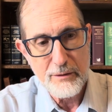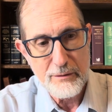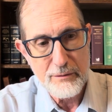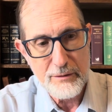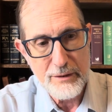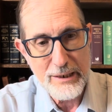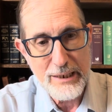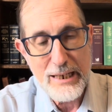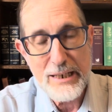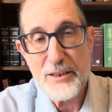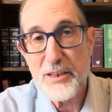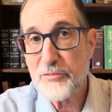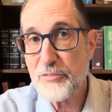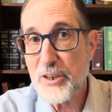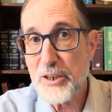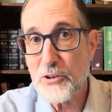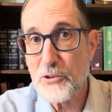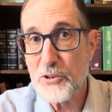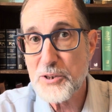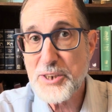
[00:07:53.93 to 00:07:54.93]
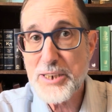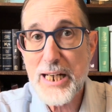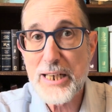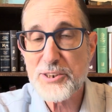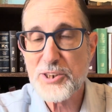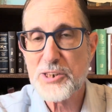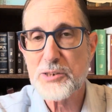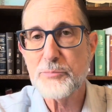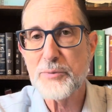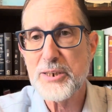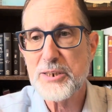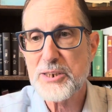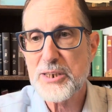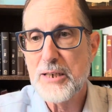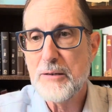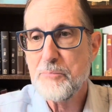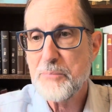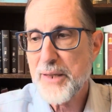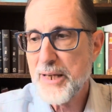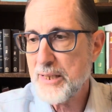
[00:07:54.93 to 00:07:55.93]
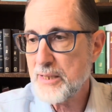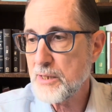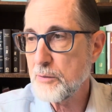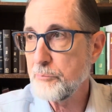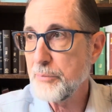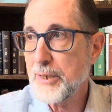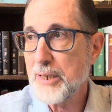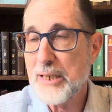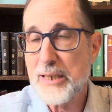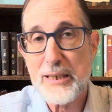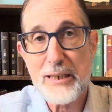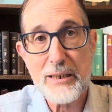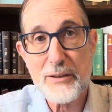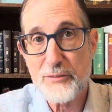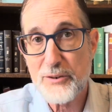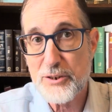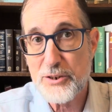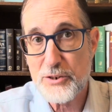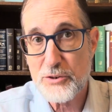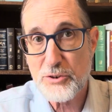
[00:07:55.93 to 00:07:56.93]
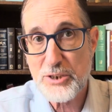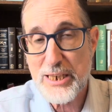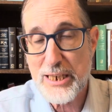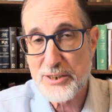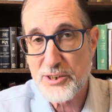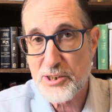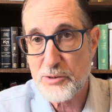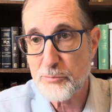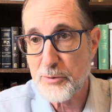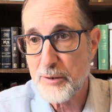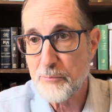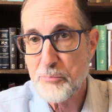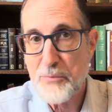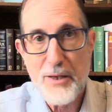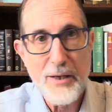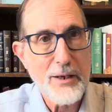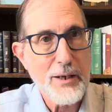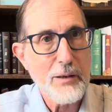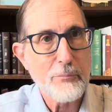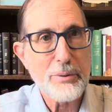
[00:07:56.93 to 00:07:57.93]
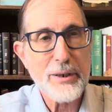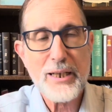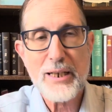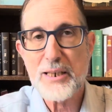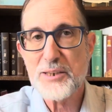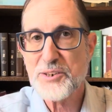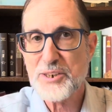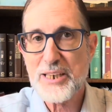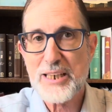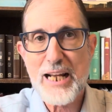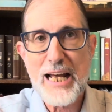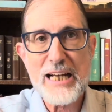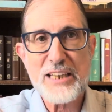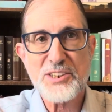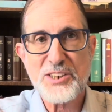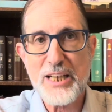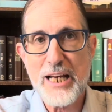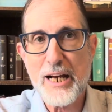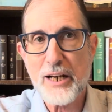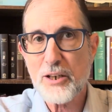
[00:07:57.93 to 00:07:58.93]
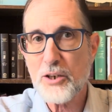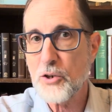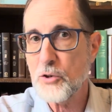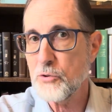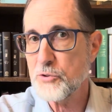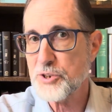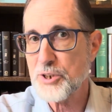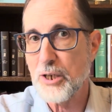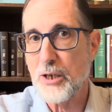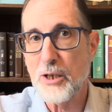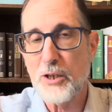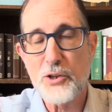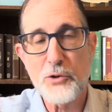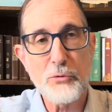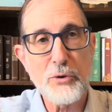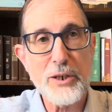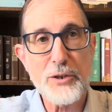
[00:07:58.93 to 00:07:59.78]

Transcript: the end of the Old Testament and the beginning of the New Testament, because it has echoes all the way